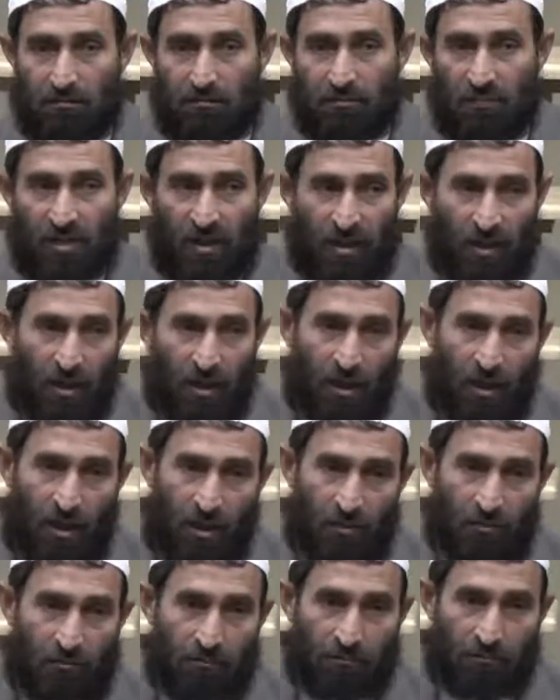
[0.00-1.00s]
They are
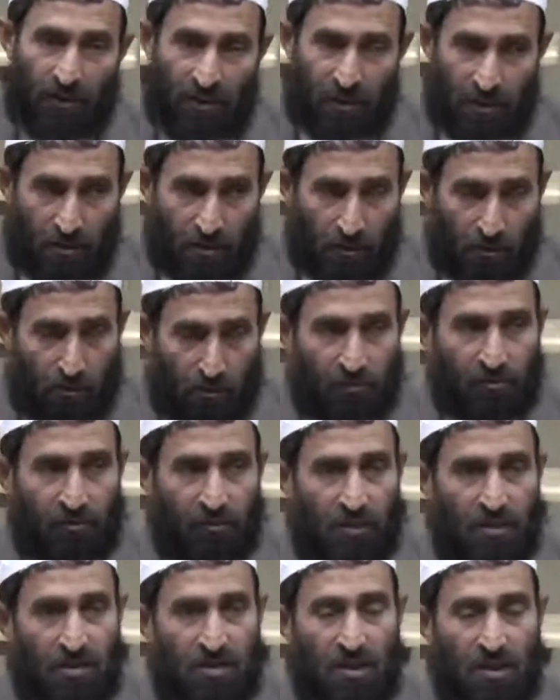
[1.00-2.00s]
very close to
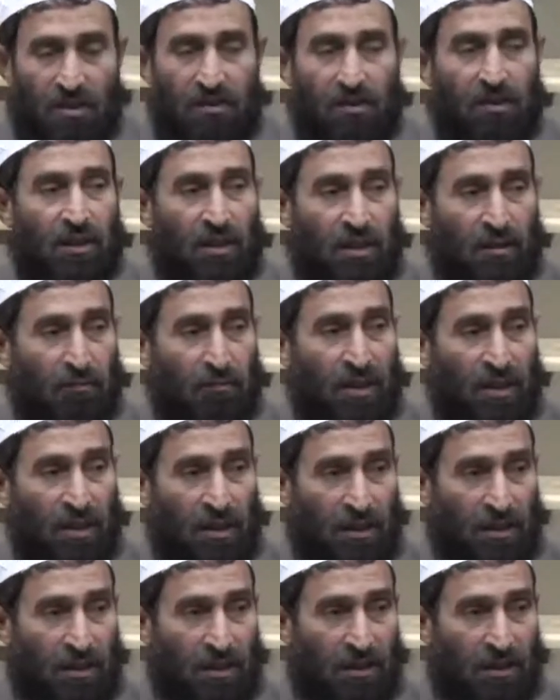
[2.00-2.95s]
each other in meaning.